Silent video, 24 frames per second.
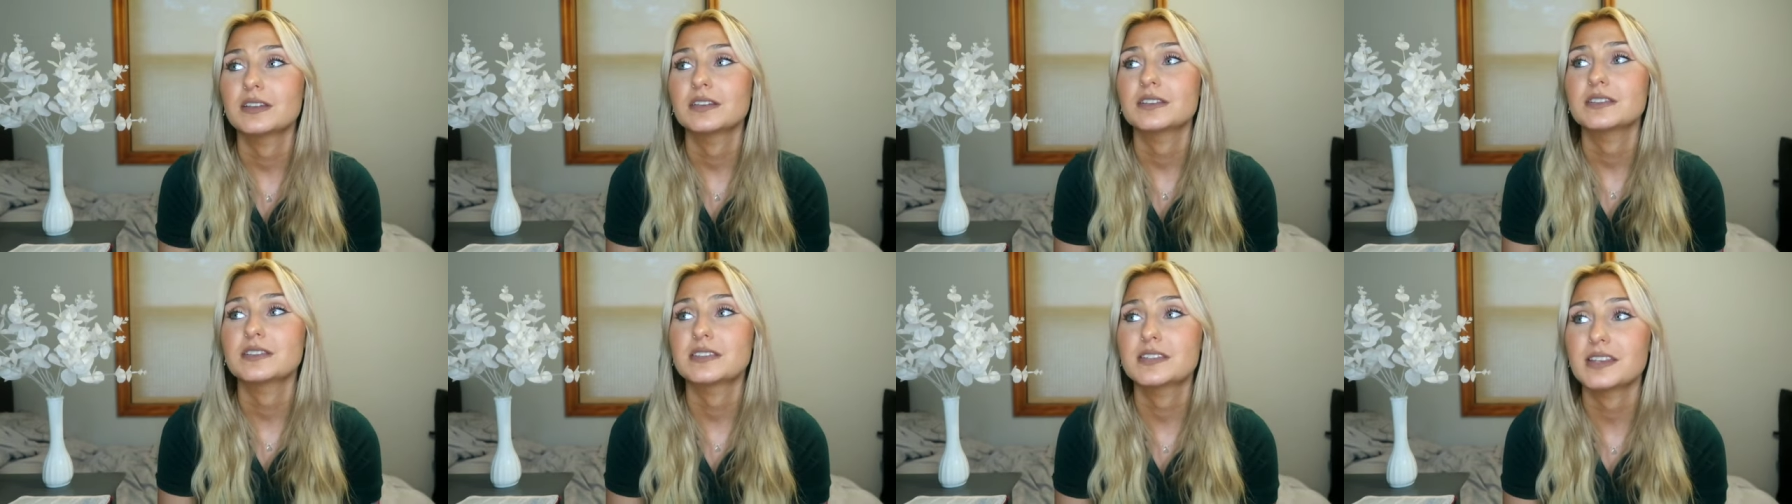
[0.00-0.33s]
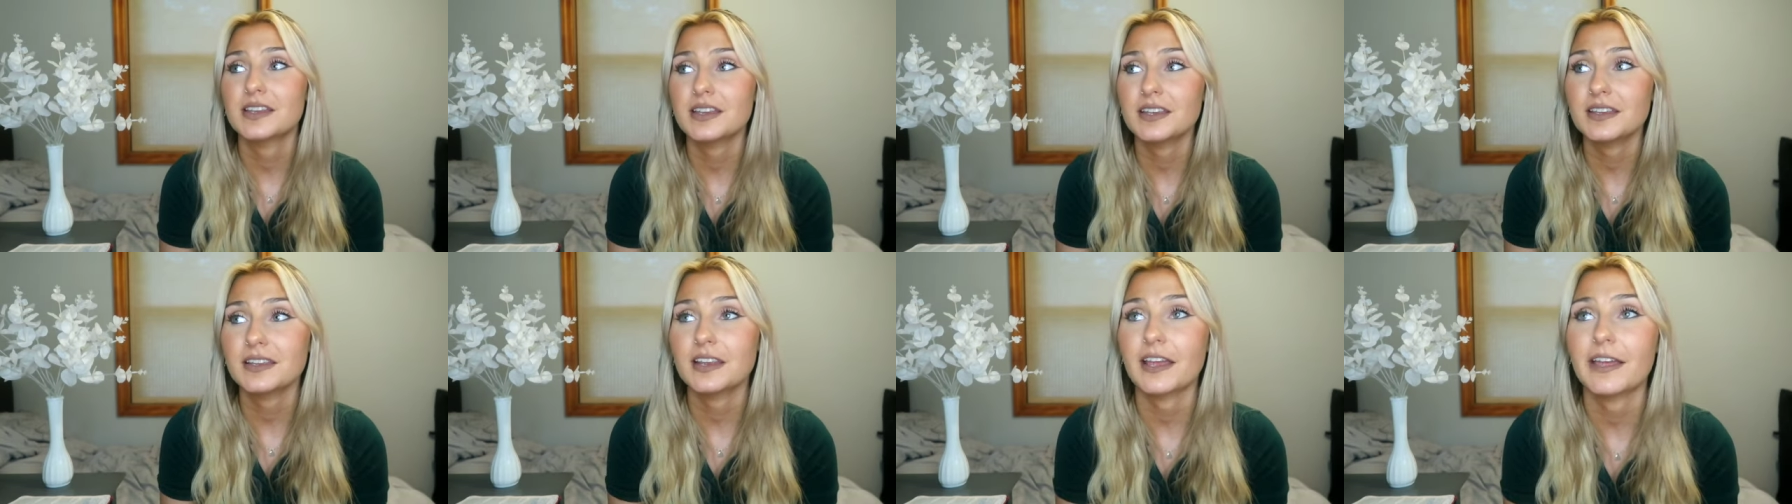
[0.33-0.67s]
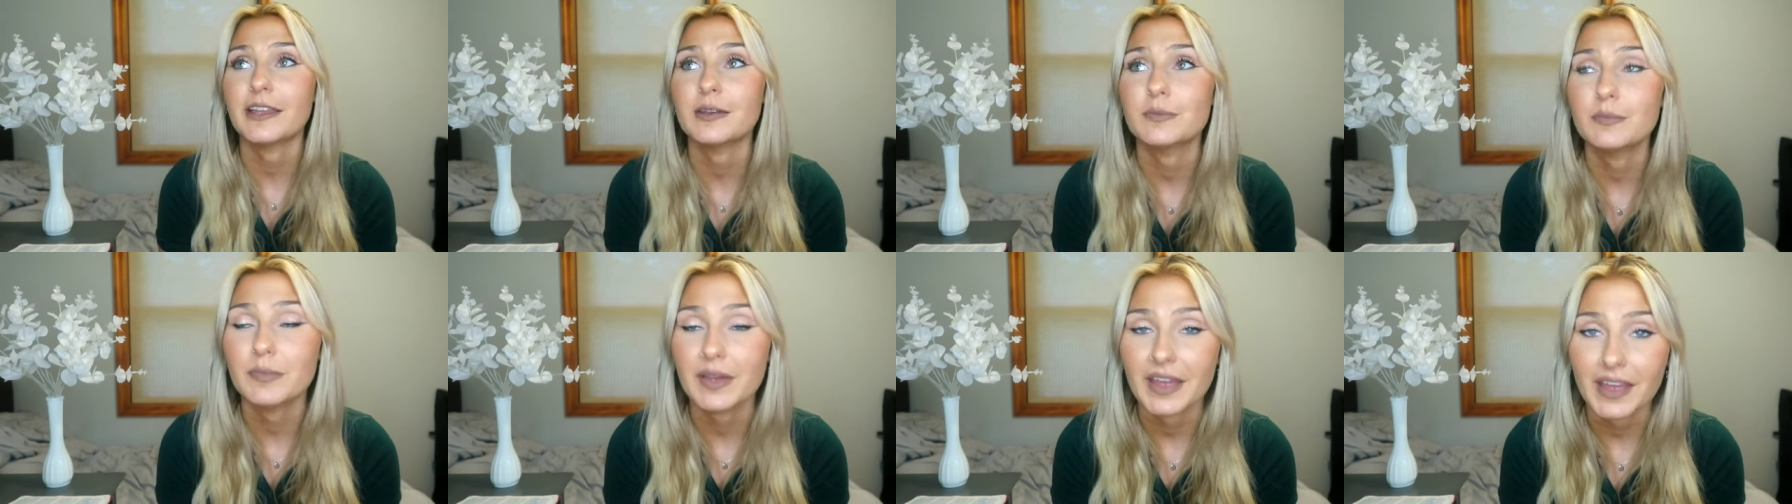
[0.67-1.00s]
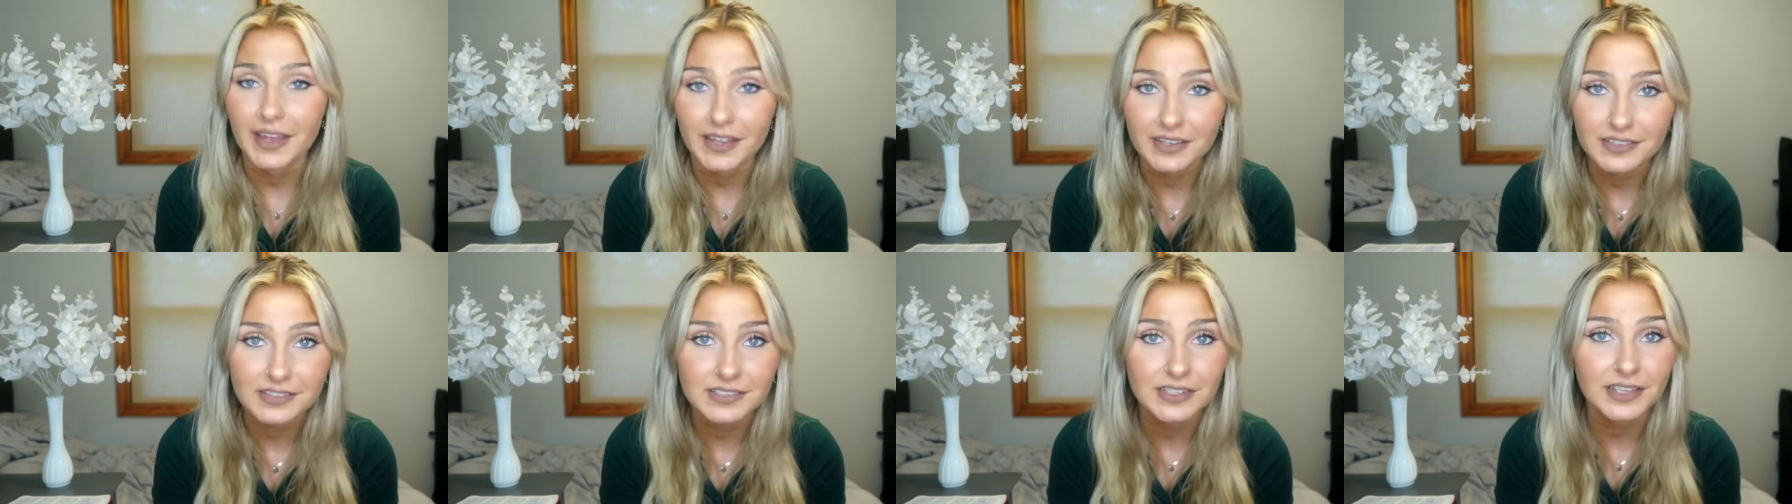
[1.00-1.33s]
sit and
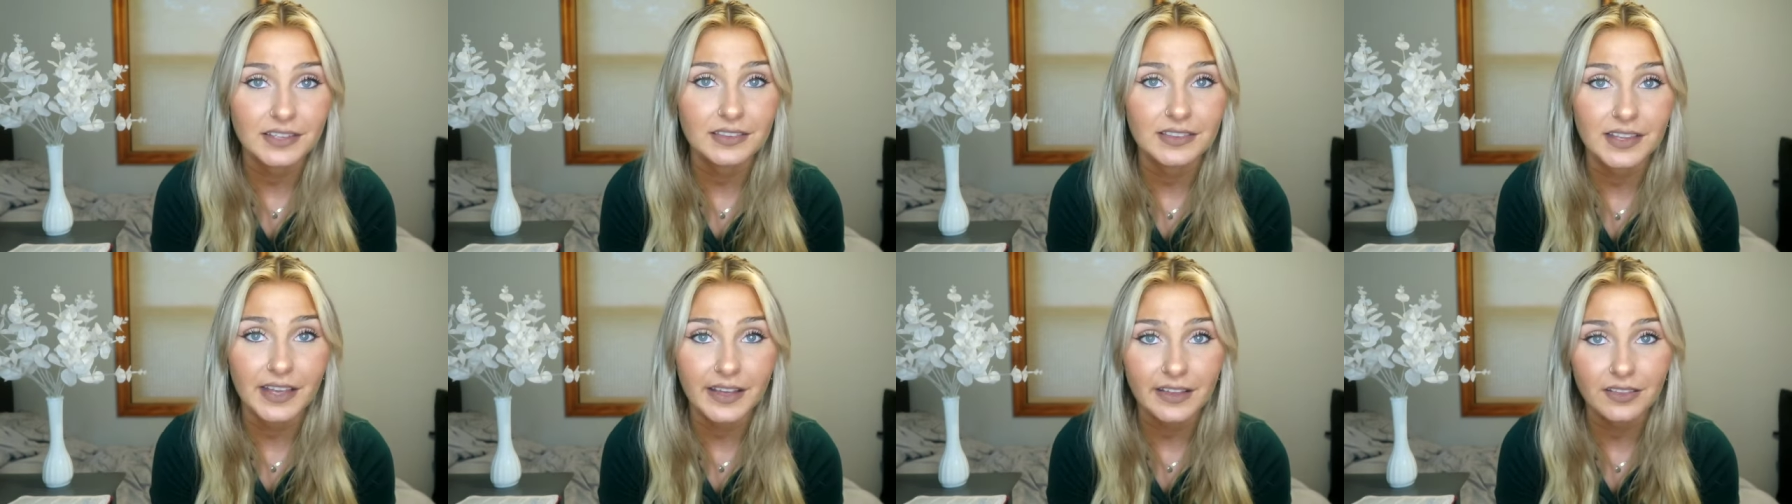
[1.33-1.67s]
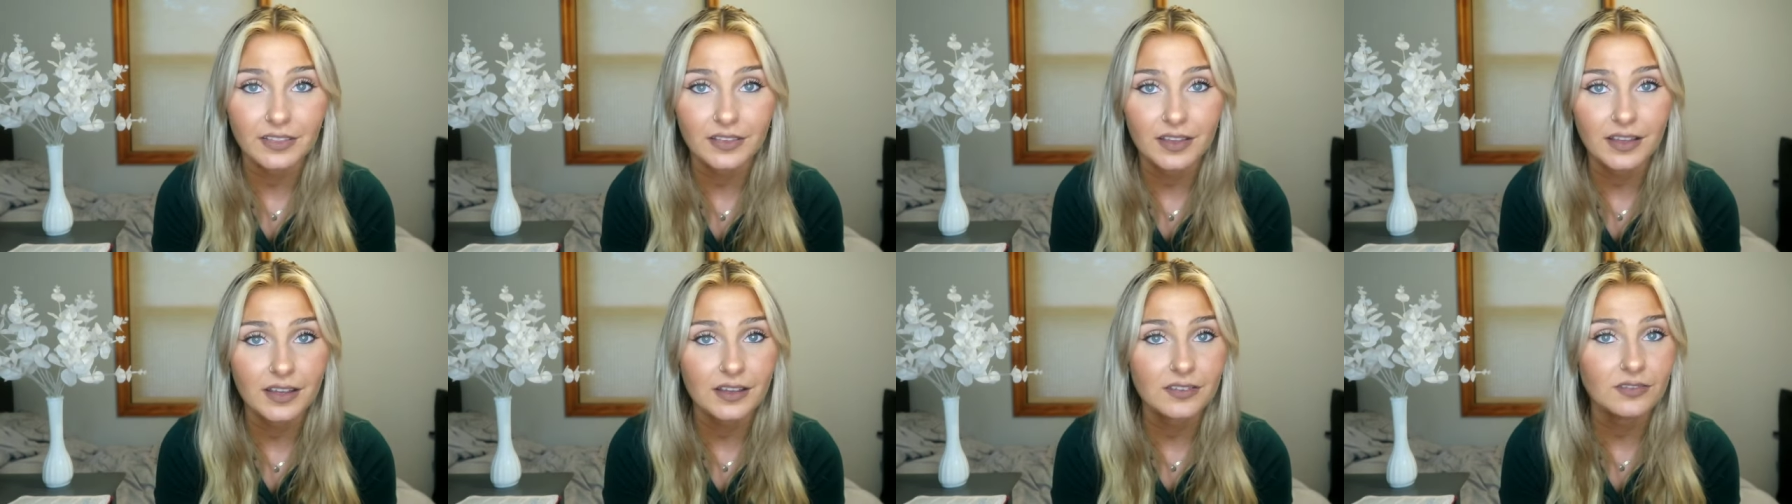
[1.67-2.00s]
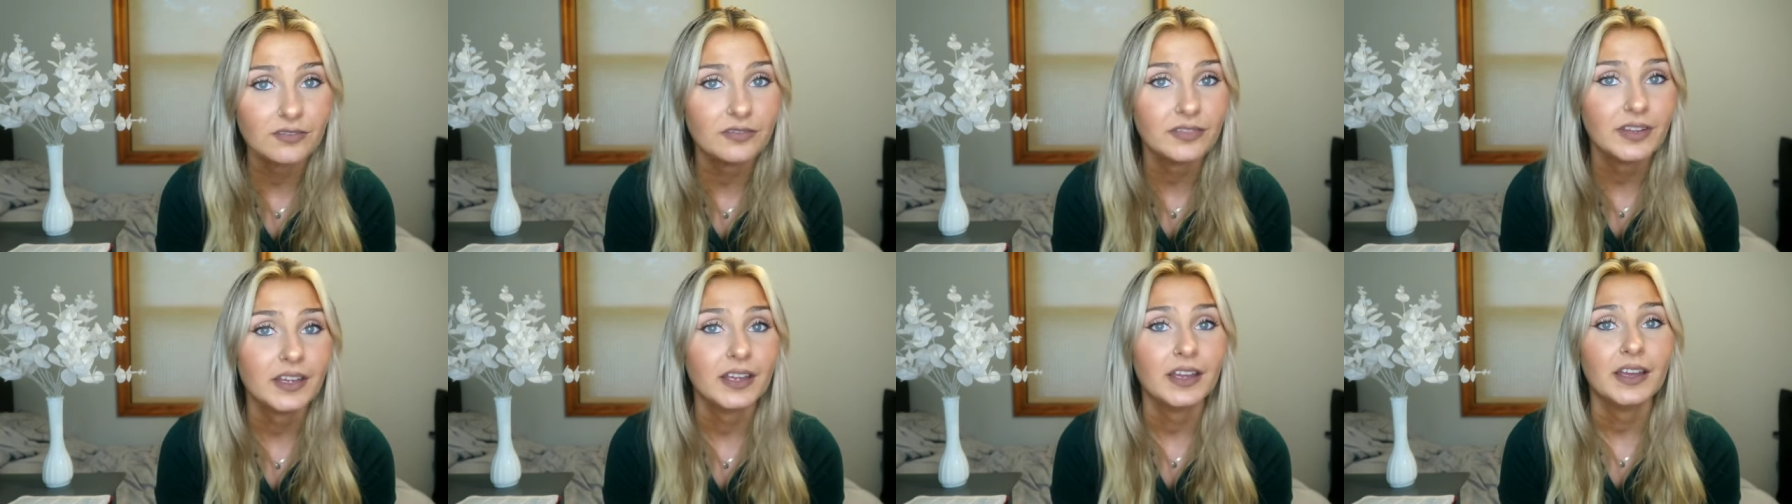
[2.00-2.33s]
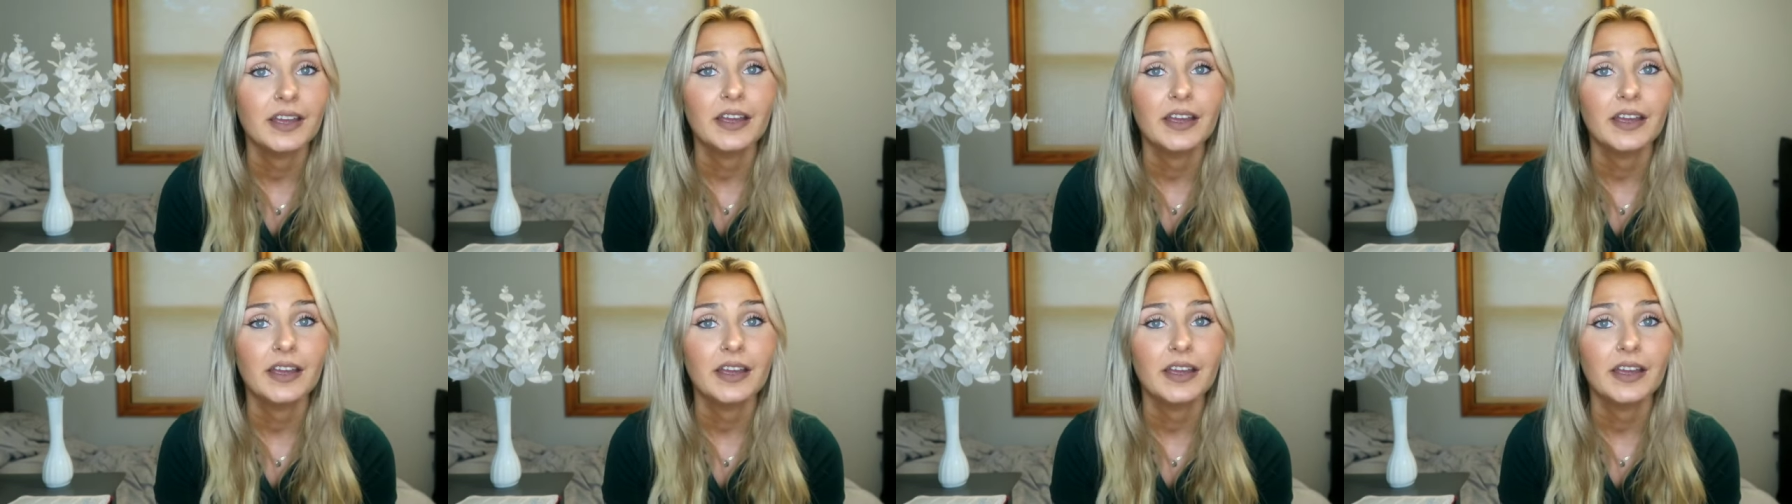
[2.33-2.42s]
bask in that love.